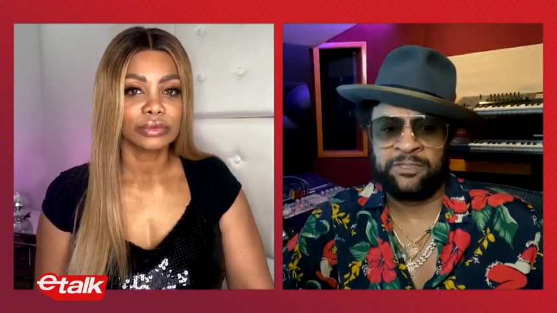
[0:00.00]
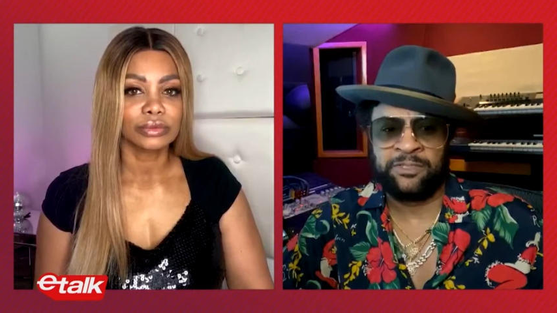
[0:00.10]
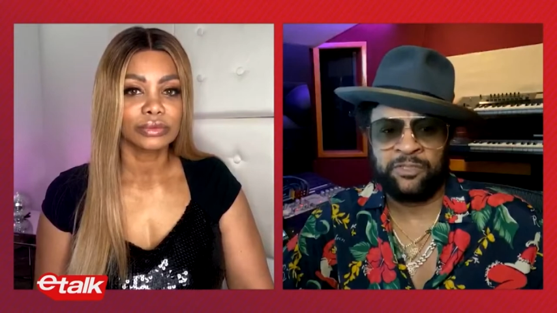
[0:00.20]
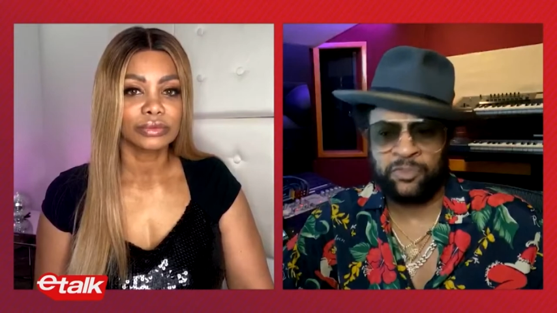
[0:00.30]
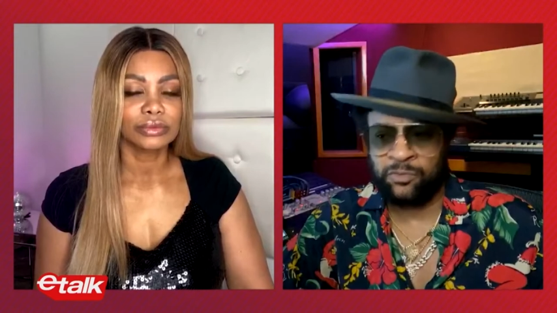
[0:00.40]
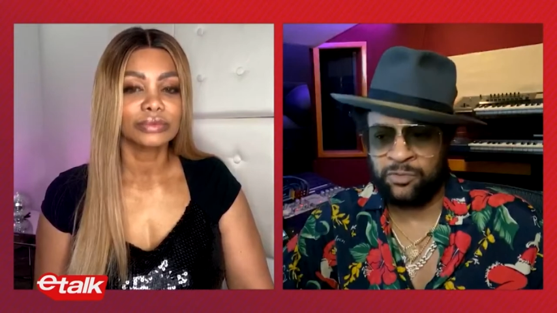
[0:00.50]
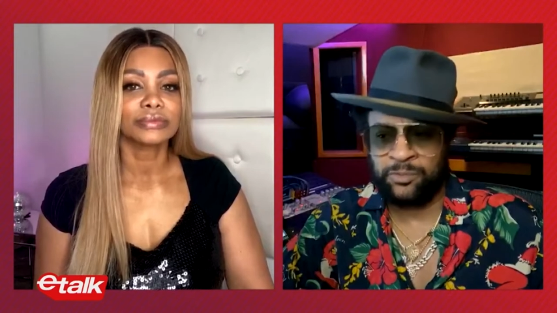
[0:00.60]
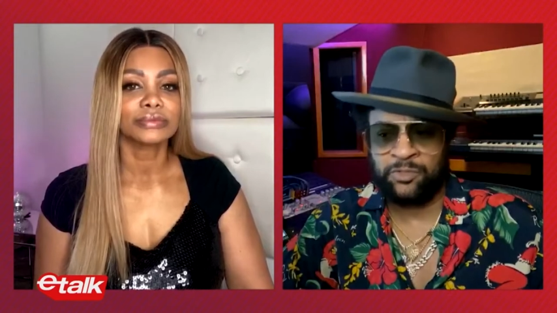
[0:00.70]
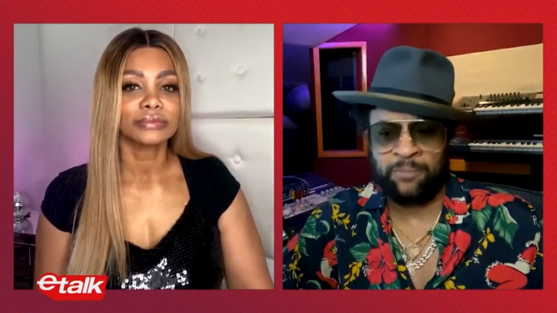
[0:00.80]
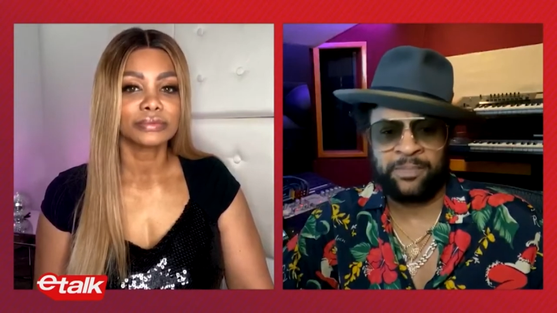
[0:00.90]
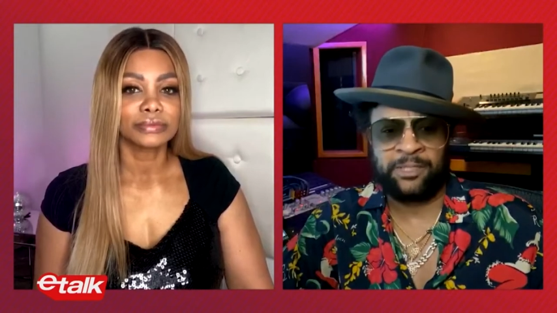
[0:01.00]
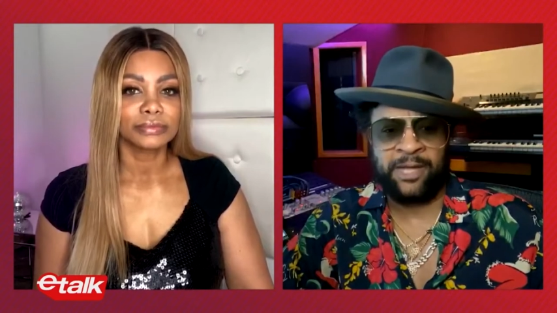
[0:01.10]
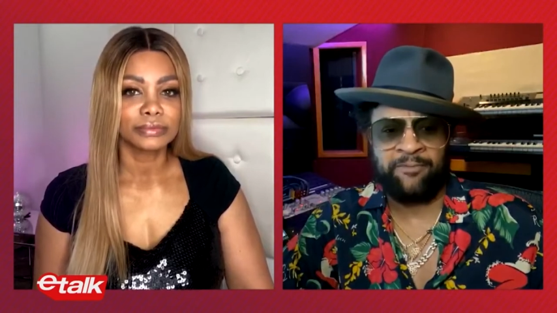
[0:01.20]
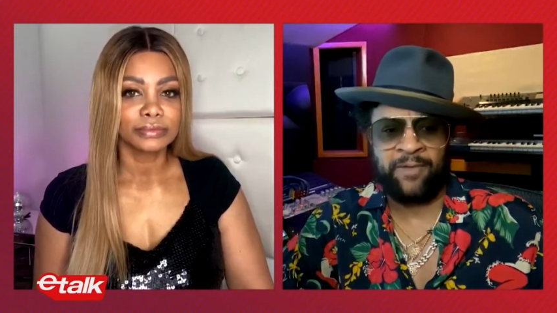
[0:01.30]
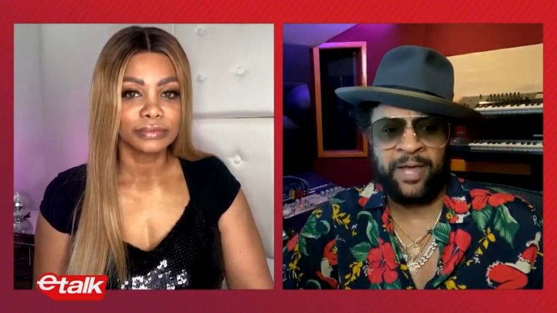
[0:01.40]
Speaker 1: As soon as we jumped on
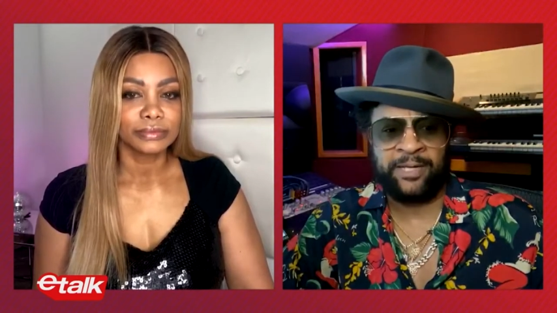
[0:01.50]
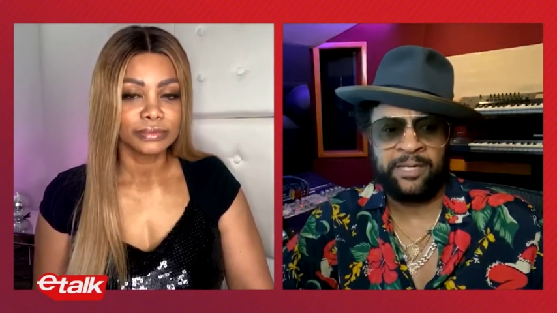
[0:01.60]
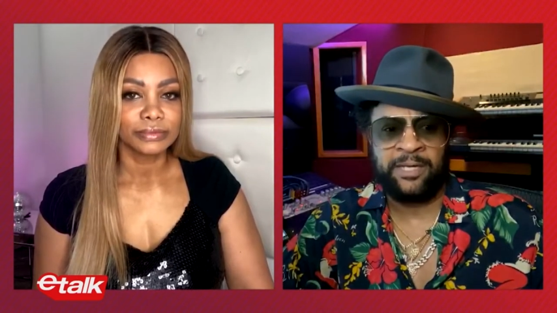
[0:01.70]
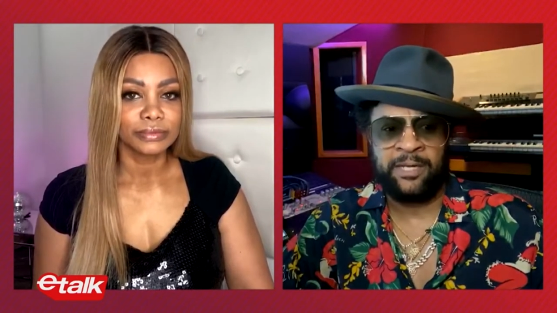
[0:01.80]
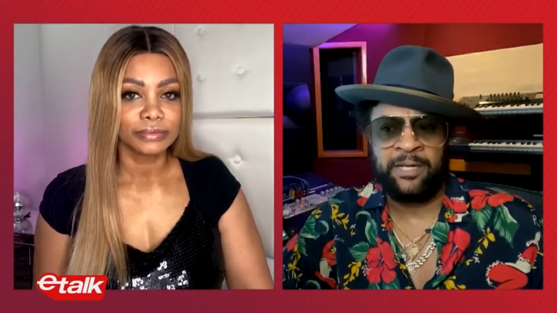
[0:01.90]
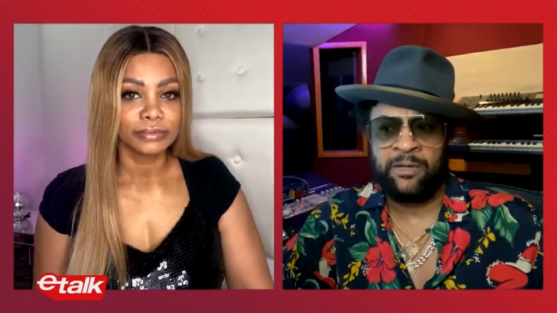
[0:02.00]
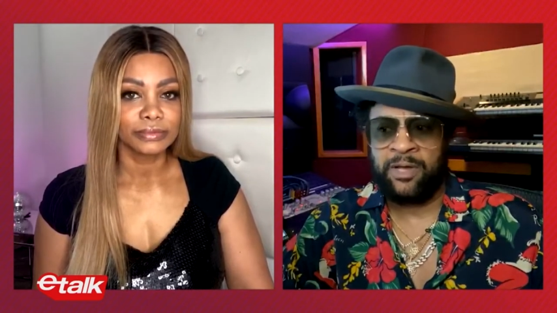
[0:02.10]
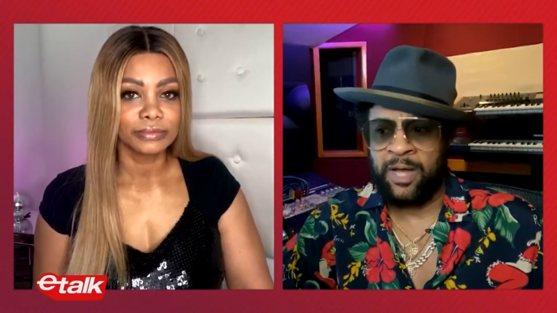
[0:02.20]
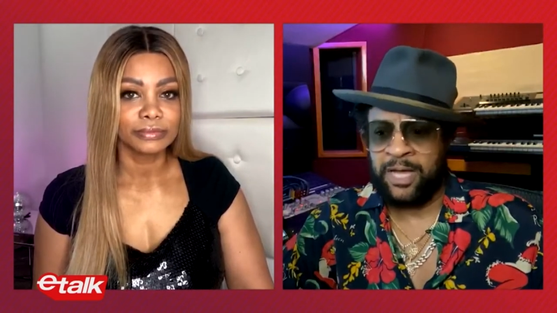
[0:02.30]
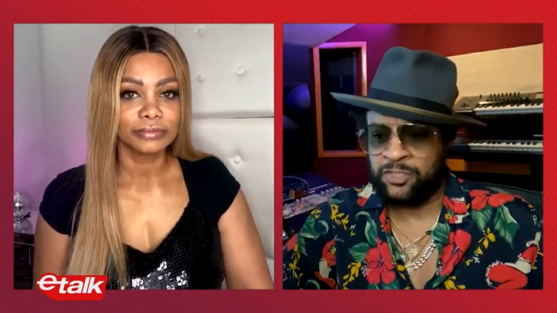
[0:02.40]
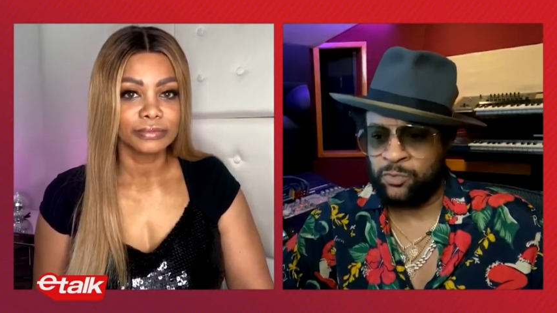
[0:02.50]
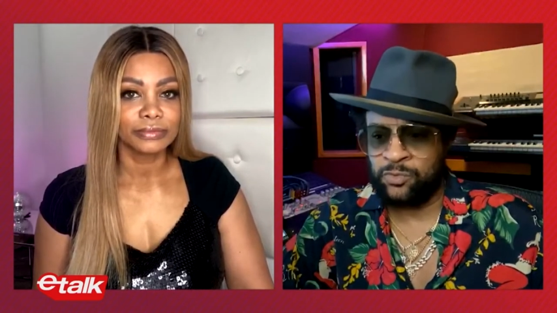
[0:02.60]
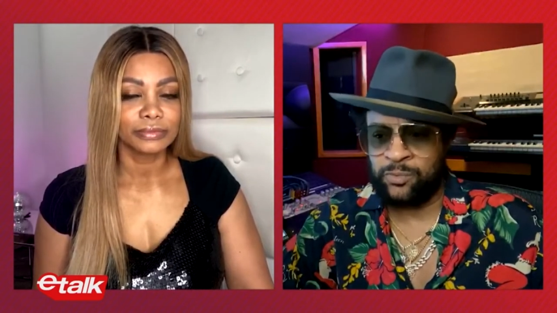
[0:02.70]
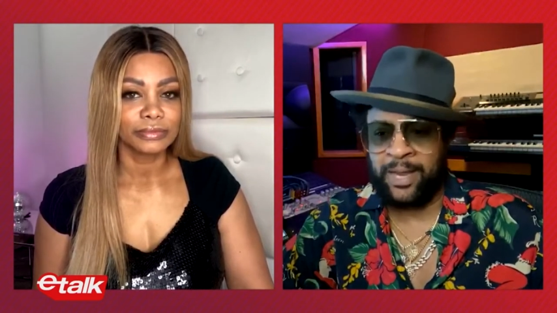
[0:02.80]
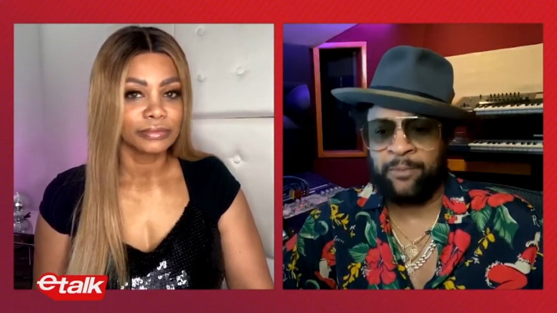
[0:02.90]
that flight, as soon
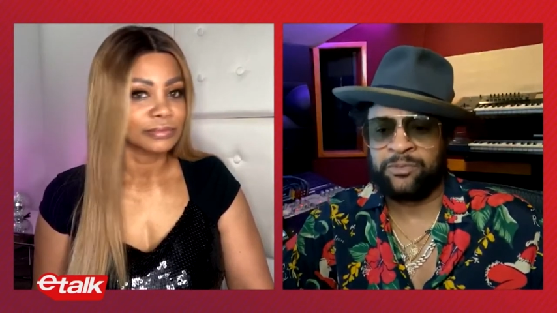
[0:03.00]
as we like,